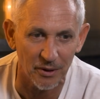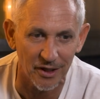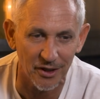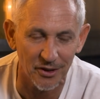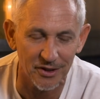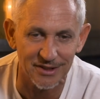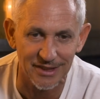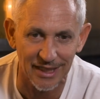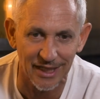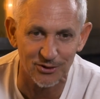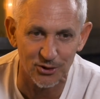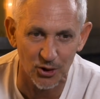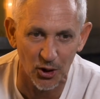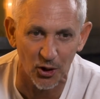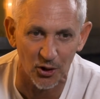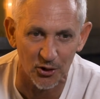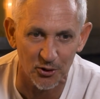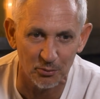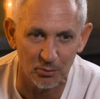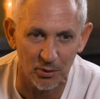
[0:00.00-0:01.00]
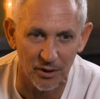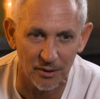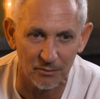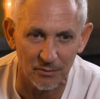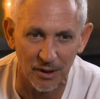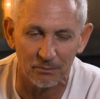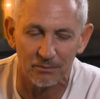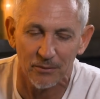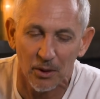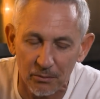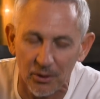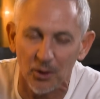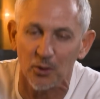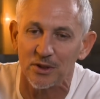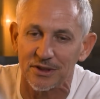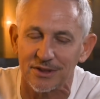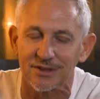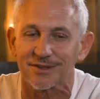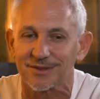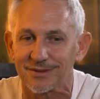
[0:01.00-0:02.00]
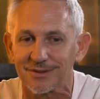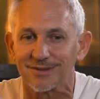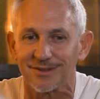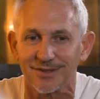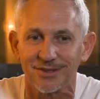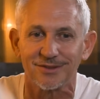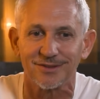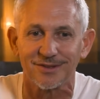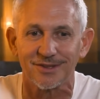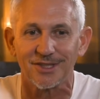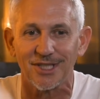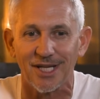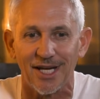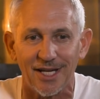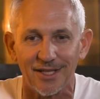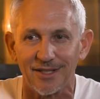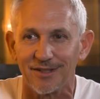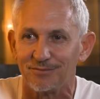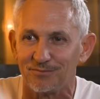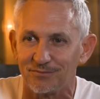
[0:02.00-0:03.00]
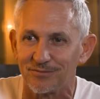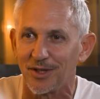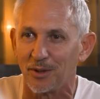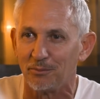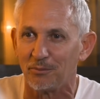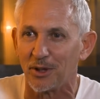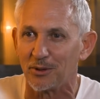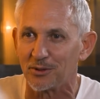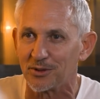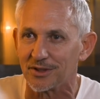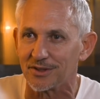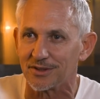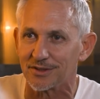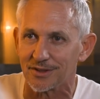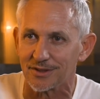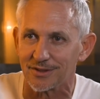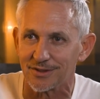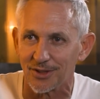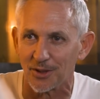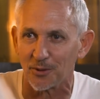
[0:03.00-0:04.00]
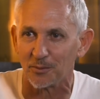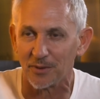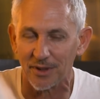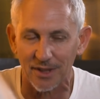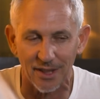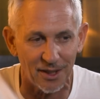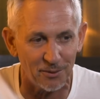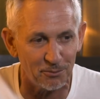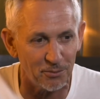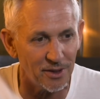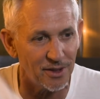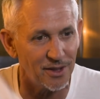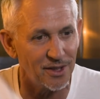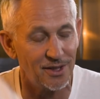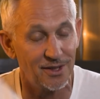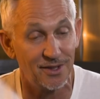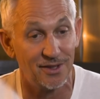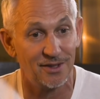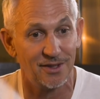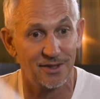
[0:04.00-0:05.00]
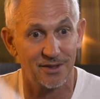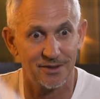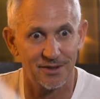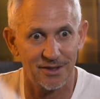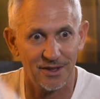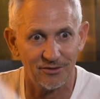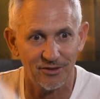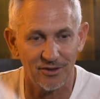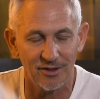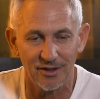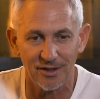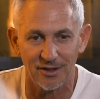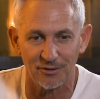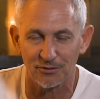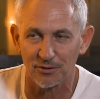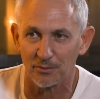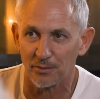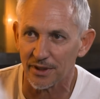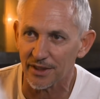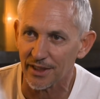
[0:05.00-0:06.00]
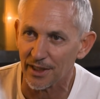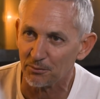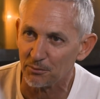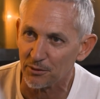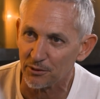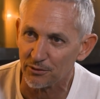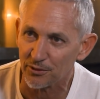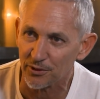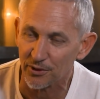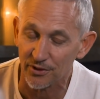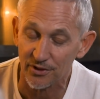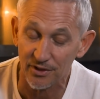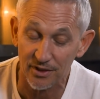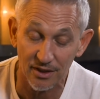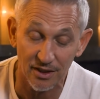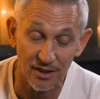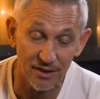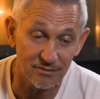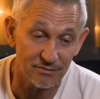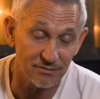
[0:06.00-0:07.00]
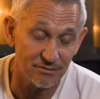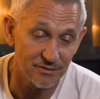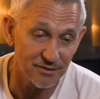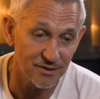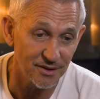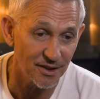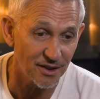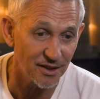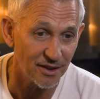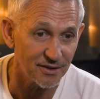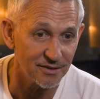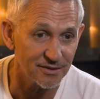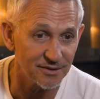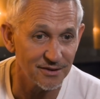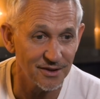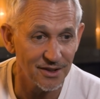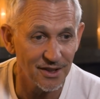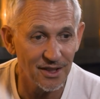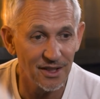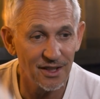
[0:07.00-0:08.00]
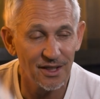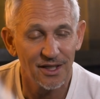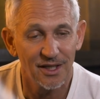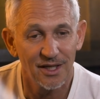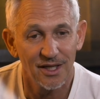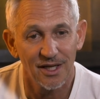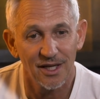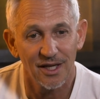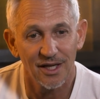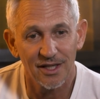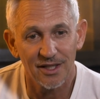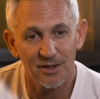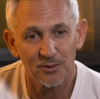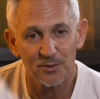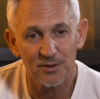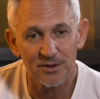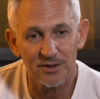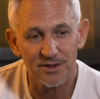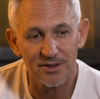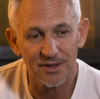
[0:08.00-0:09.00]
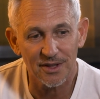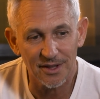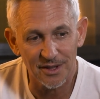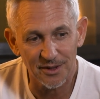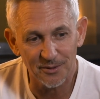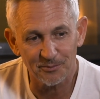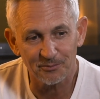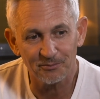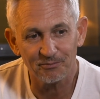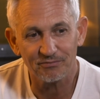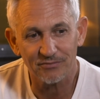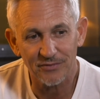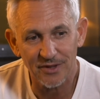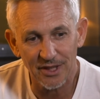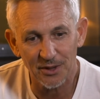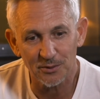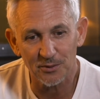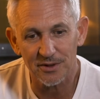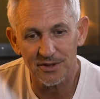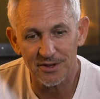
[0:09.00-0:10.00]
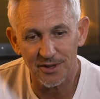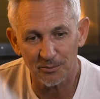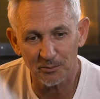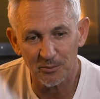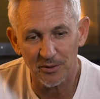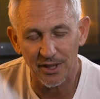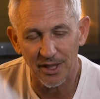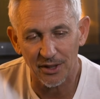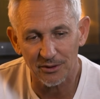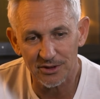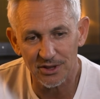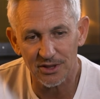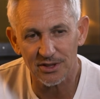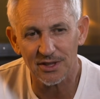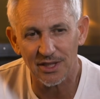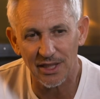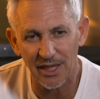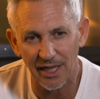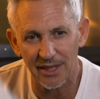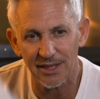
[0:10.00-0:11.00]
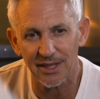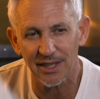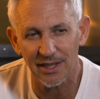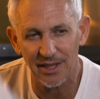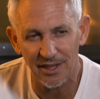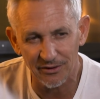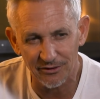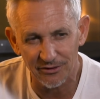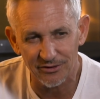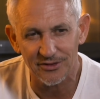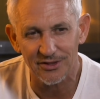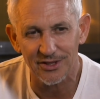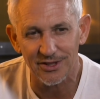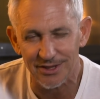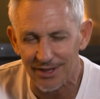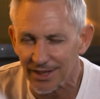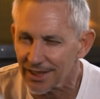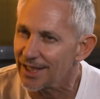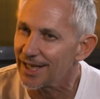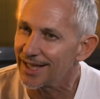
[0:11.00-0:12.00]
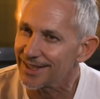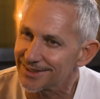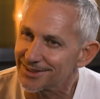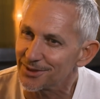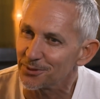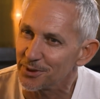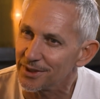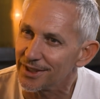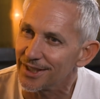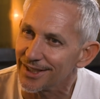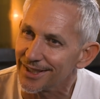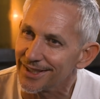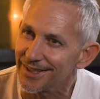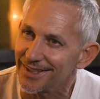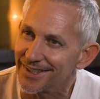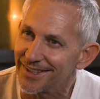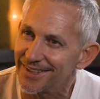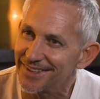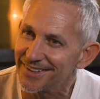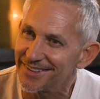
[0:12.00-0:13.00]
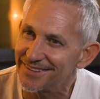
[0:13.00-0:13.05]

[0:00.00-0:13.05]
I know it sounds odd, but my mum always shared emotions and told me that, but I'd never heard it from my dad before, and I, you know, and it was um, it was something. I was just glad he lived to see Leicester win the league.